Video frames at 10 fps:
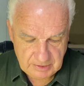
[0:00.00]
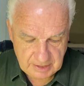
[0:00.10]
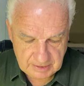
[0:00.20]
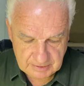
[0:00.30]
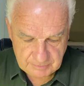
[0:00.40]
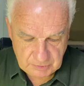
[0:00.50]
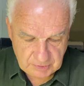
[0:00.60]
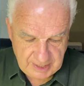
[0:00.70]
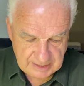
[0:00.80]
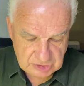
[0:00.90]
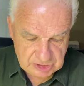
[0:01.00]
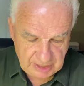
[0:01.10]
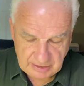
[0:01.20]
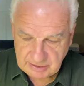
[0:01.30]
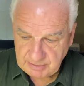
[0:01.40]
Um, you can't
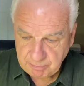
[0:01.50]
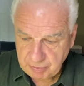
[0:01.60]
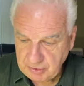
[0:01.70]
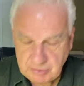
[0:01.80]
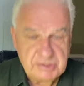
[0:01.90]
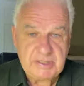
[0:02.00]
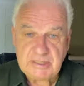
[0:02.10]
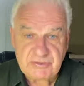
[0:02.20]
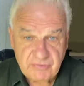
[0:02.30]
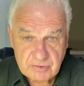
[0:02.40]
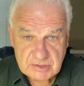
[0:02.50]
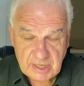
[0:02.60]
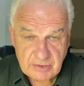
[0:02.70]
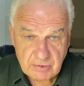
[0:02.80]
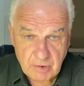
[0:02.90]
generally produce these fruits
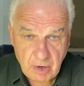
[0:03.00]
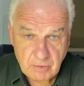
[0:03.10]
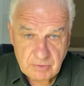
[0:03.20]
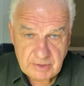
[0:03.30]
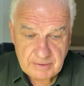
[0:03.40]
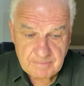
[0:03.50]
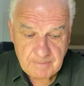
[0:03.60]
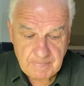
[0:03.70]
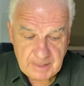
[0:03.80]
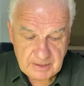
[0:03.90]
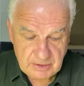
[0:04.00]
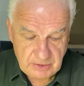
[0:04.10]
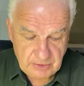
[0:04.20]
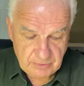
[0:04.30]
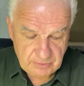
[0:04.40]
on your own.
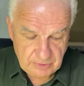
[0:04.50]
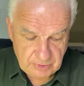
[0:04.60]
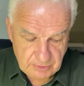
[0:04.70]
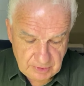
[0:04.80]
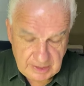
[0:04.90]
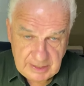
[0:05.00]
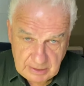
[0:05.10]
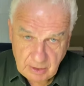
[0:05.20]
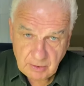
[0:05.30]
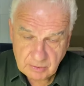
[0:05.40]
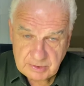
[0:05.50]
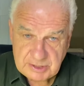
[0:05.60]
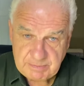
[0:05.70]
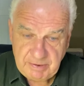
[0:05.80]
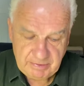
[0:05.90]
You, you need the Holy
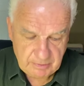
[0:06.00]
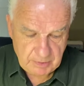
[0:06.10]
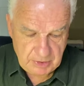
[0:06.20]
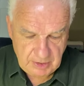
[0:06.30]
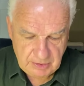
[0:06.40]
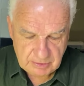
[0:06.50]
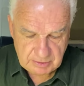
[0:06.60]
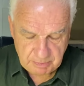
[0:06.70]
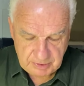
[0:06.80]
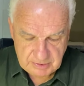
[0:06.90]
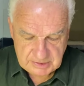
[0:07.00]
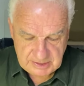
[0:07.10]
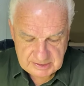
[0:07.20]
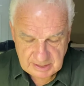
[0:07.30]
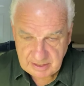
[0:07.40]
Spirit within you to produce
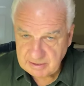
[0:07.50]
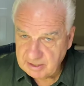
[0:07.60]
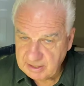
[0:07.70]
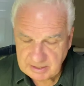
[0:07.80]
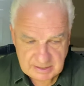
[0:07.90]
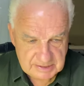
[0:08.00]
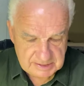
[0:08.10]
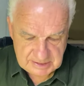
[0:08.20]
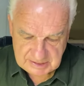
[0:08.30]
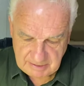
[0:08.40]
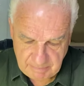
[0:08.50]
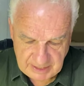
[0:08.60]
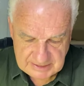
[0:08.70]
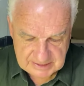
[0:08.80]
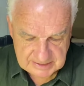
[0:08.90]
these on a, on a consistent
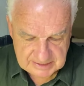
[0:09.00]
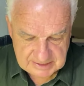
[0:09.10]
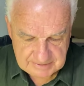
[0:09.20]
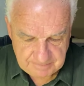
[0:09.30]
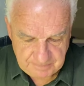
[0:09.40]
basis.